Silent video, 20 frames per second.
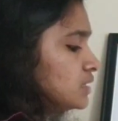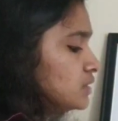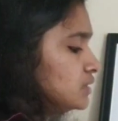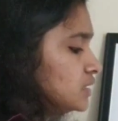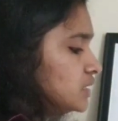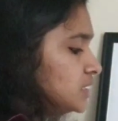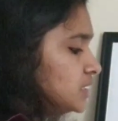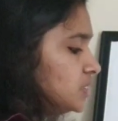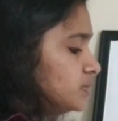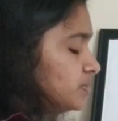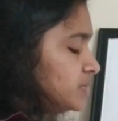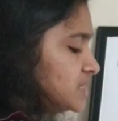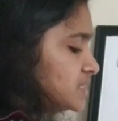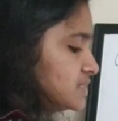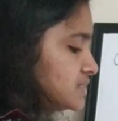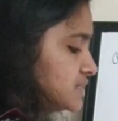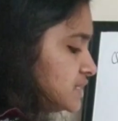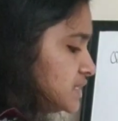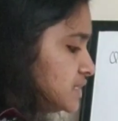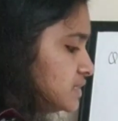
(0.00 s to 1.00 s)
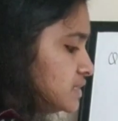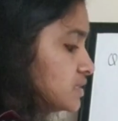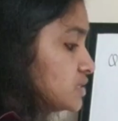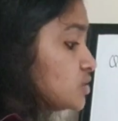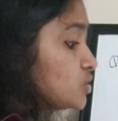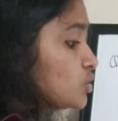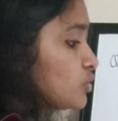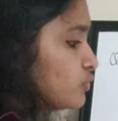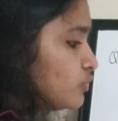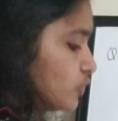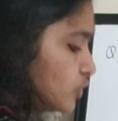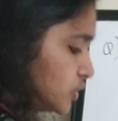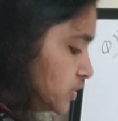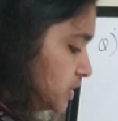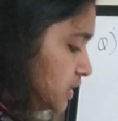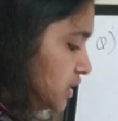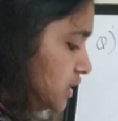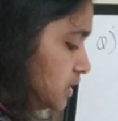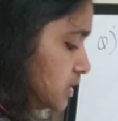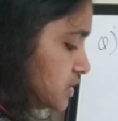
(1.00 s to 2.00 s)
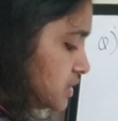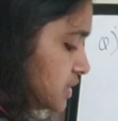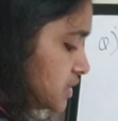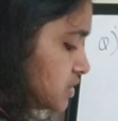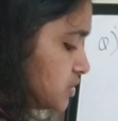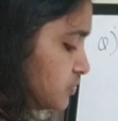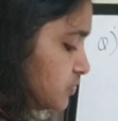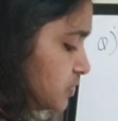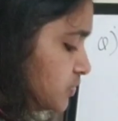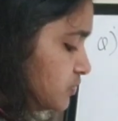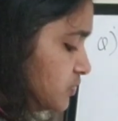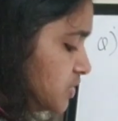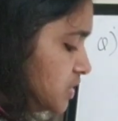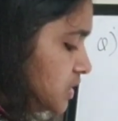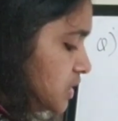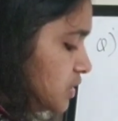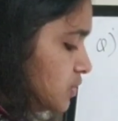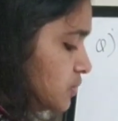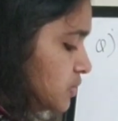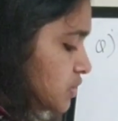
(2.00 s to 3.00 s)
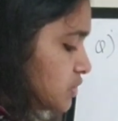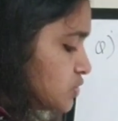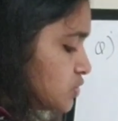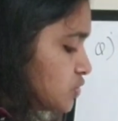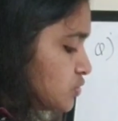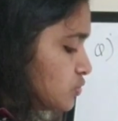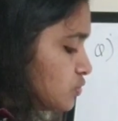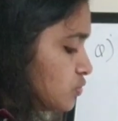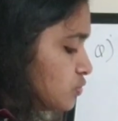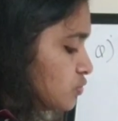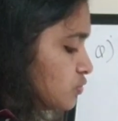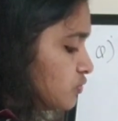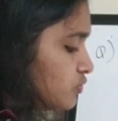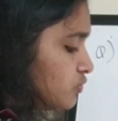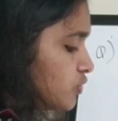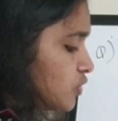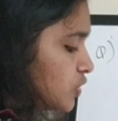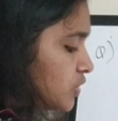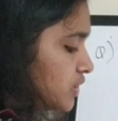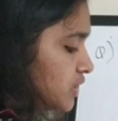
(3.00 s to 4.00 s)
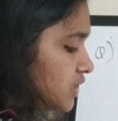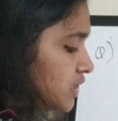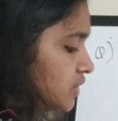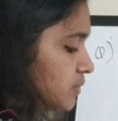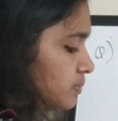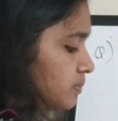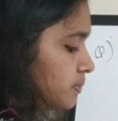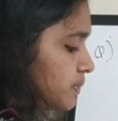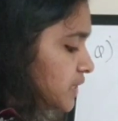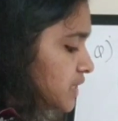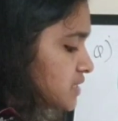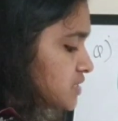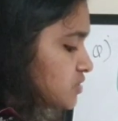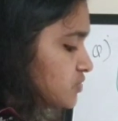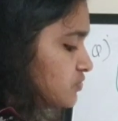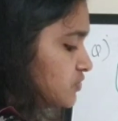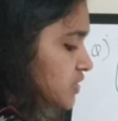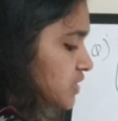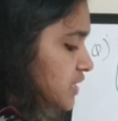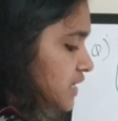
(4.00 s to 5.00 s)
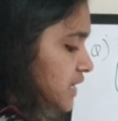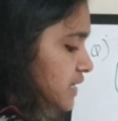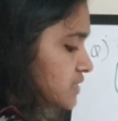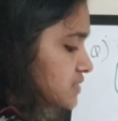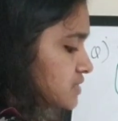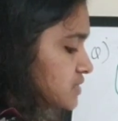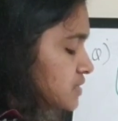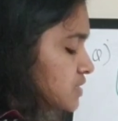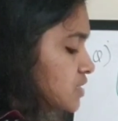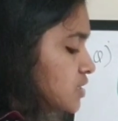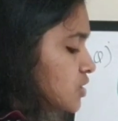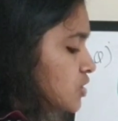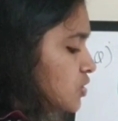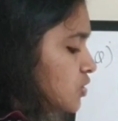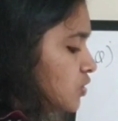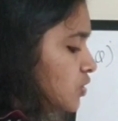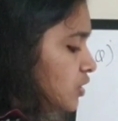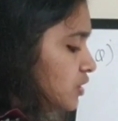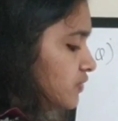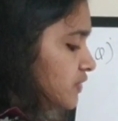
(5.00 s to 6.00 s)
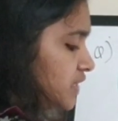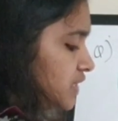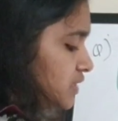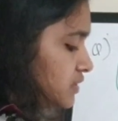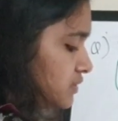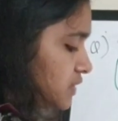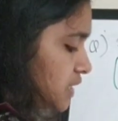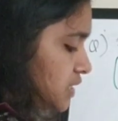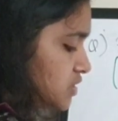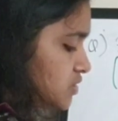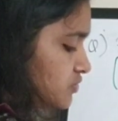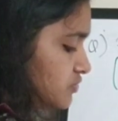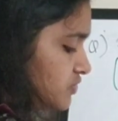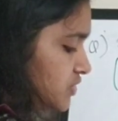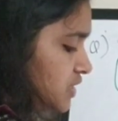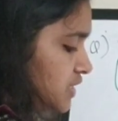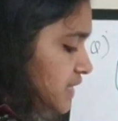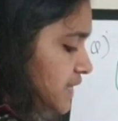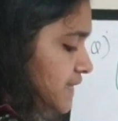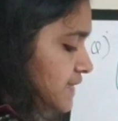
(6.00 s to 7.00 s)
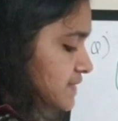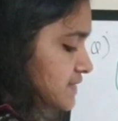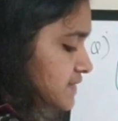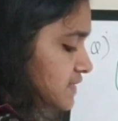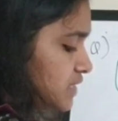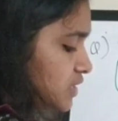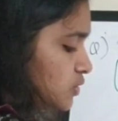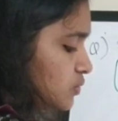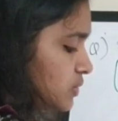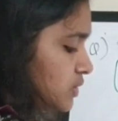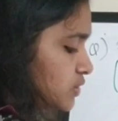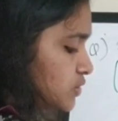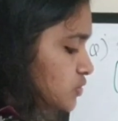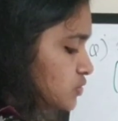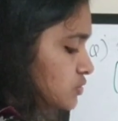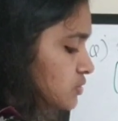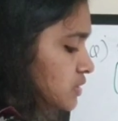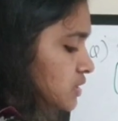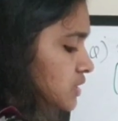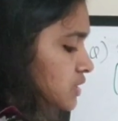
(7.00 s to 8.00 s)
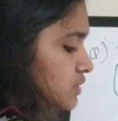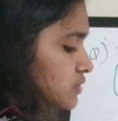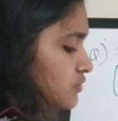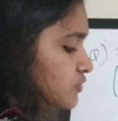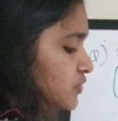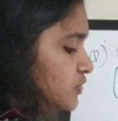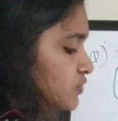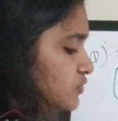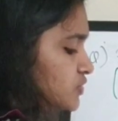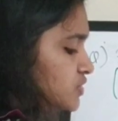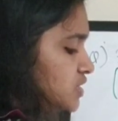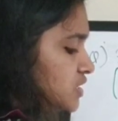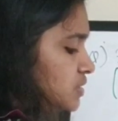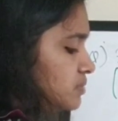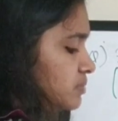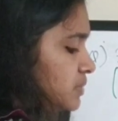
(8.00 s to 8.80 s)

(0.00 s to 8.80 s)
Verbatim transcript: 30 plus 10 is 40, that is 50 equal to 40 plus Vx, or we can write Vx equal to 50